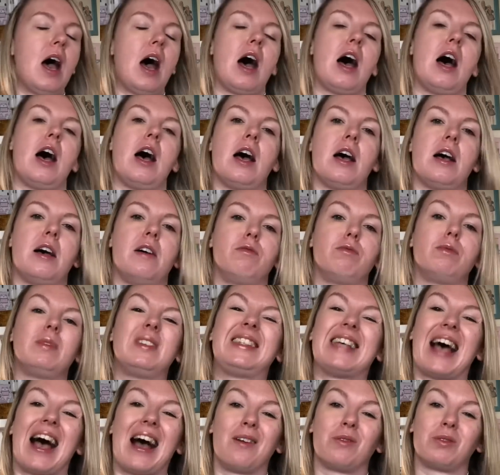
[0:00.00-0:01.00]

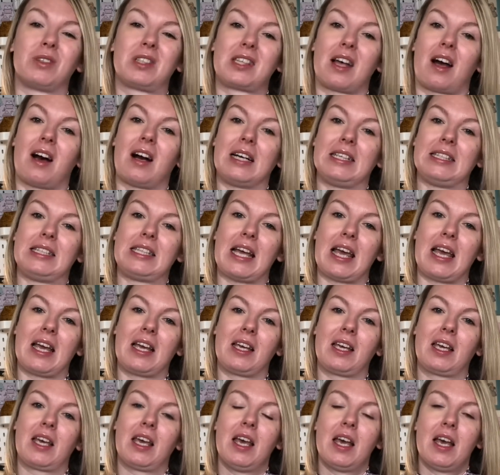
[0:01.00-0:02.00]

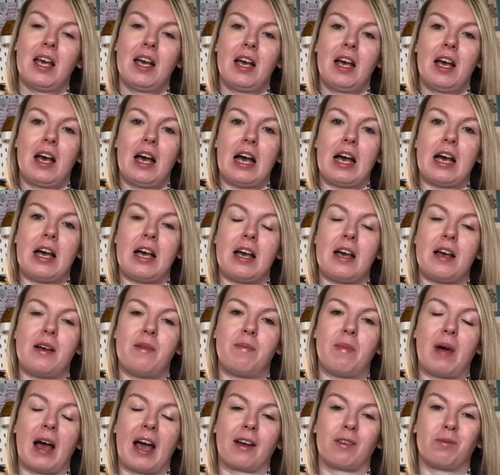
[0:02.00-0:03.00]
downsizing
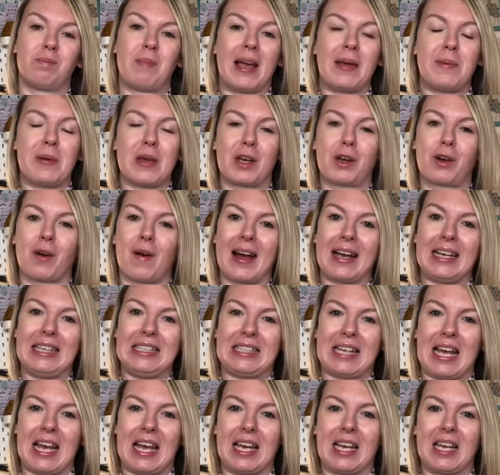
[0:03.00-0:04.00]
and maybe
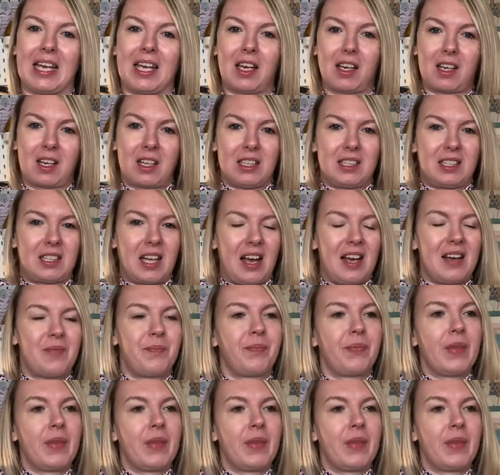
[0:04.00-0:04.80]
grading, because